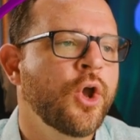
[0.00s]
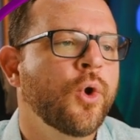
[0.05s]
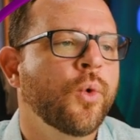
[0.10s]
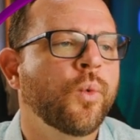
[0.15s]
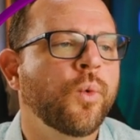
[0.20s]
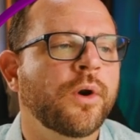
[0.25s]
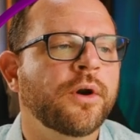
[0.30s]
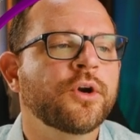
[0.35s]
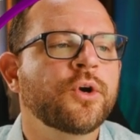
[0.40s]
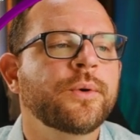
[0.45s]

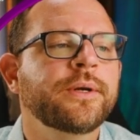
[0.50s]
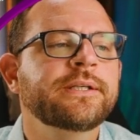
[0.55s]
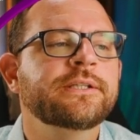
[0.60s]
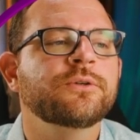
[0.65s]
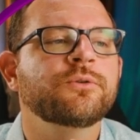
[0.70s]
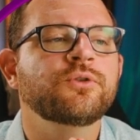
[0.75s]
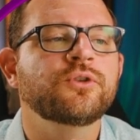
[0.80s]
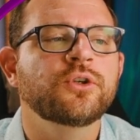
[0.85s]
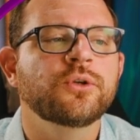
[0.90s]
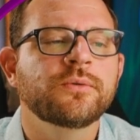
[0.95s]
We're going to
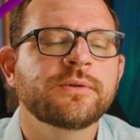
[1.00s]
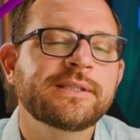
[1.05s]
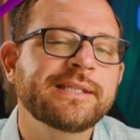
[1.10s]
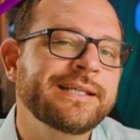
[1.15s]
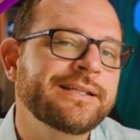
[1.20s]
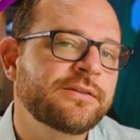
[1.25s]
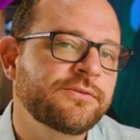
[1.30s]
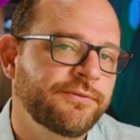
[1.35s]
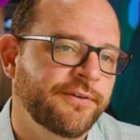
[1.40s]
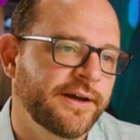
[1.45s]
use
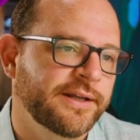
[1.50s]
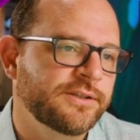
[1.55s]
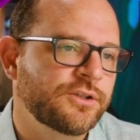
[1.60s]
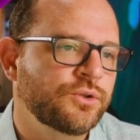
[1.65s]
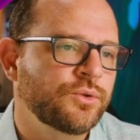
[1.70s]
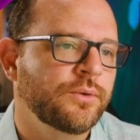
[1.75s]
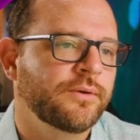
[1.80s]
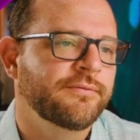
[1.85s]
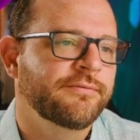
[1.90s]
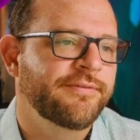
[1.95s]
these funds
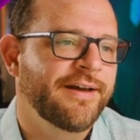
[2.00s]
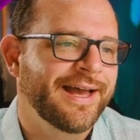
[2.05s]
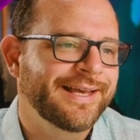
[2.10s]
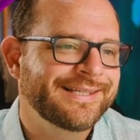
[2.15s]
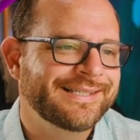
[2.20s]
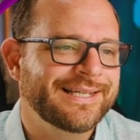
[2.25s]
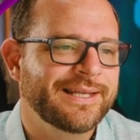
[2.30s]
to invest